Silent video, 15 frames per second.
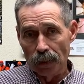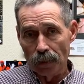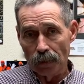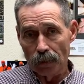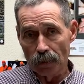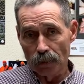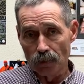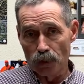
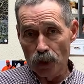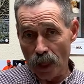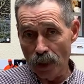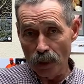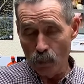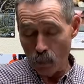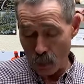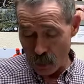On
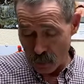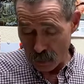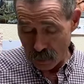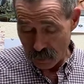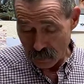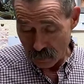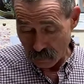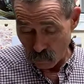
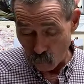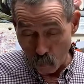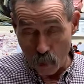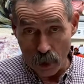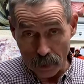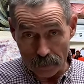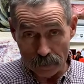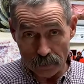January
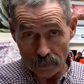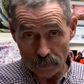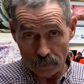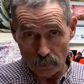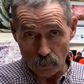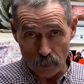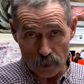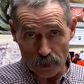1,
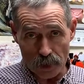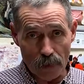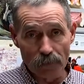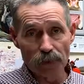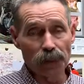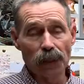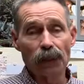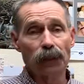
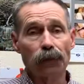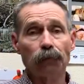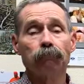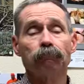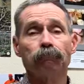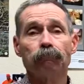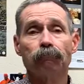2017,